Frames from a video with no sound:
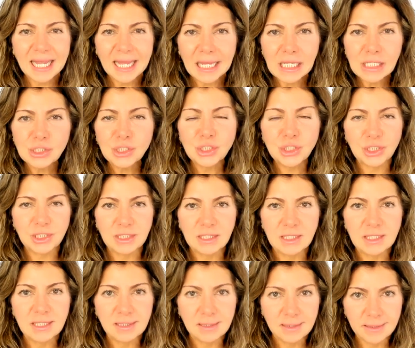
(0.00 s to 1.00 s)

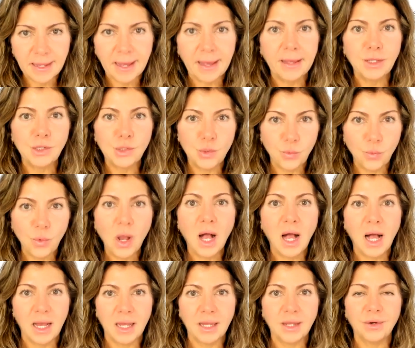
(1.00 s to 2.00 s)
agent that you
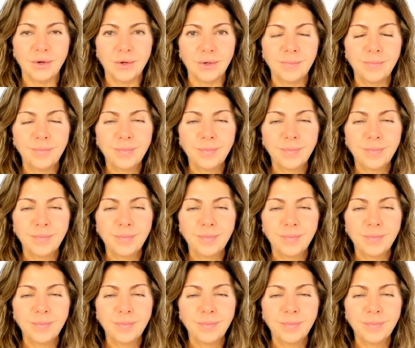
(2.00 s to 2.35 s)
hire